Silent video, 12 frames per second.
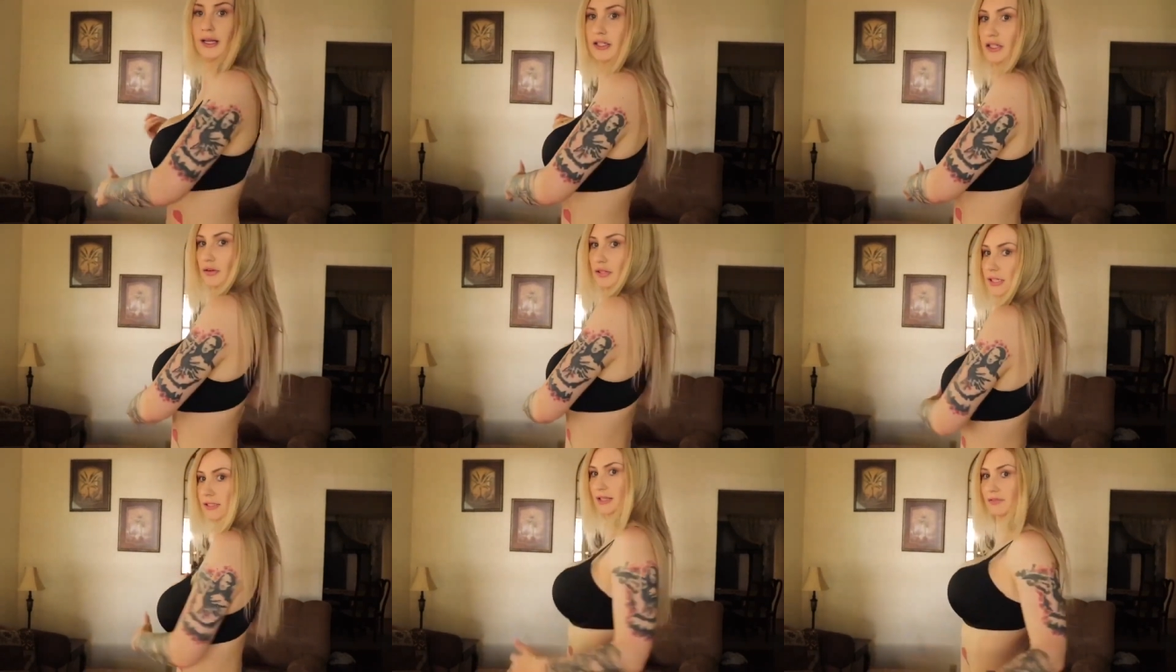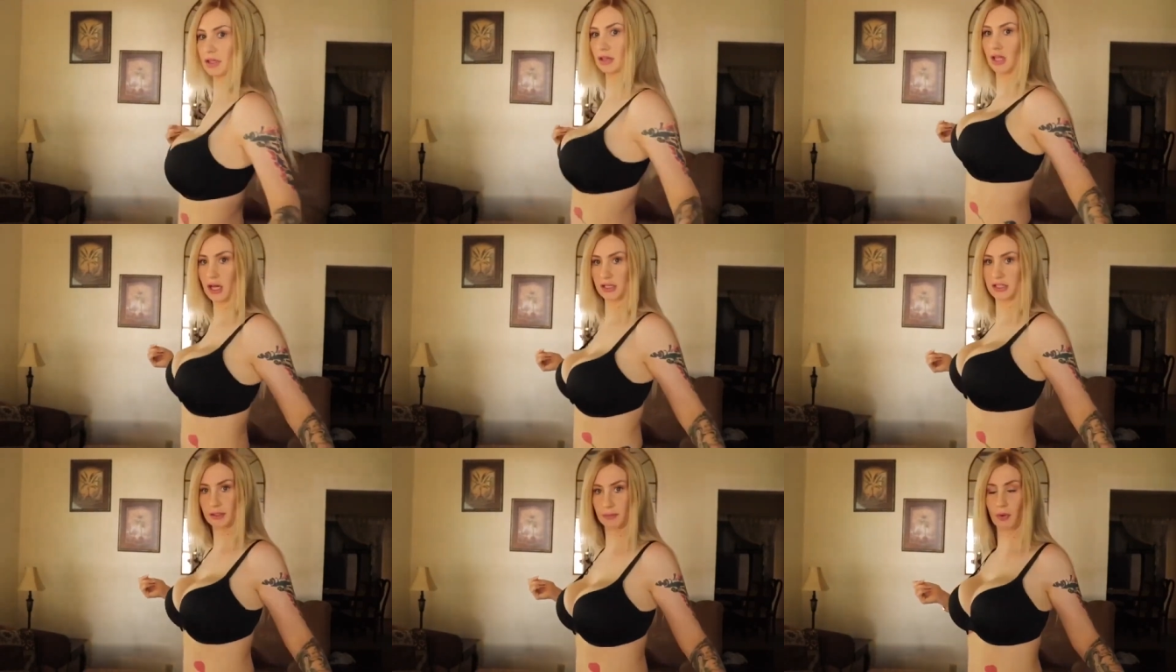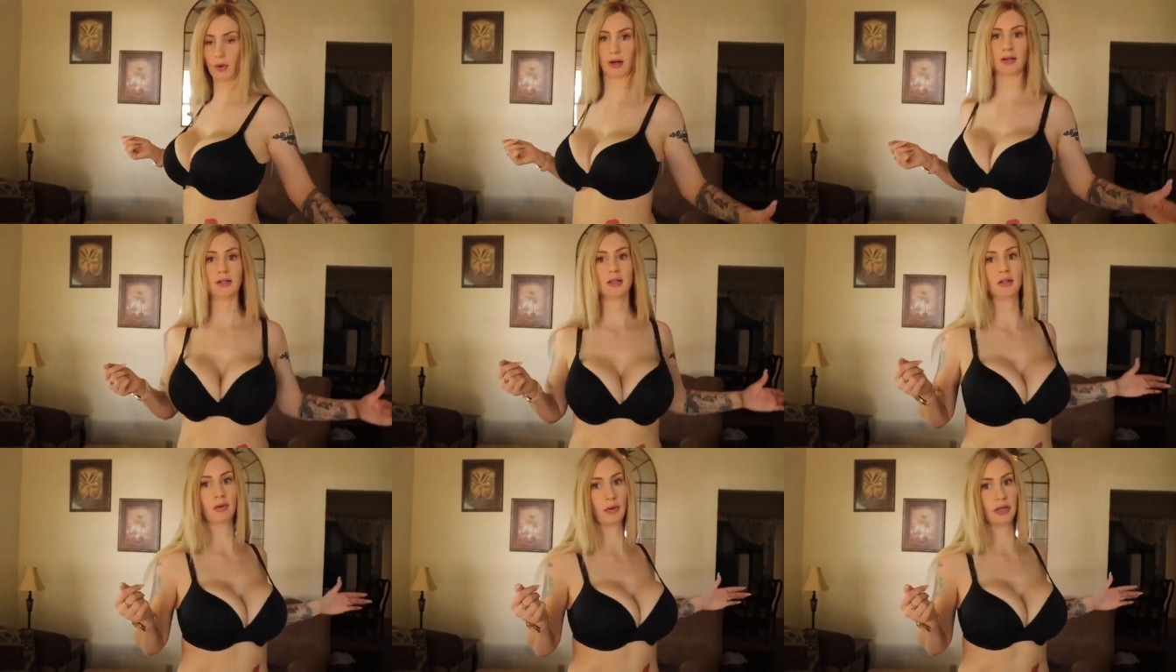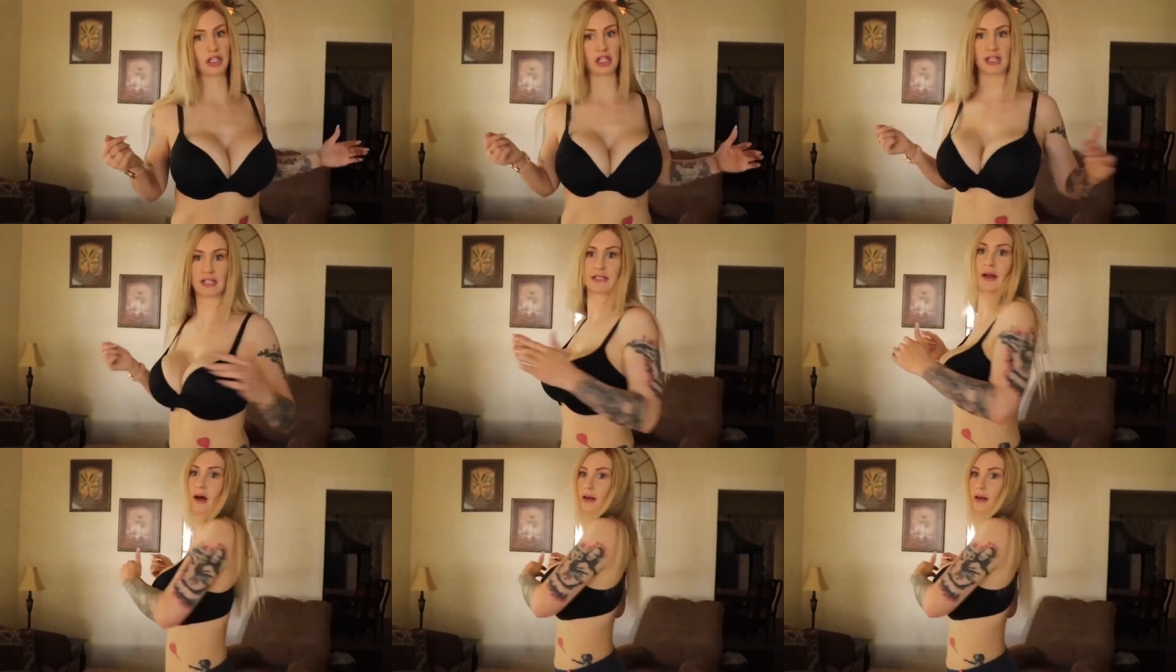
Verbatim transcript: and so it does have a lot of support which is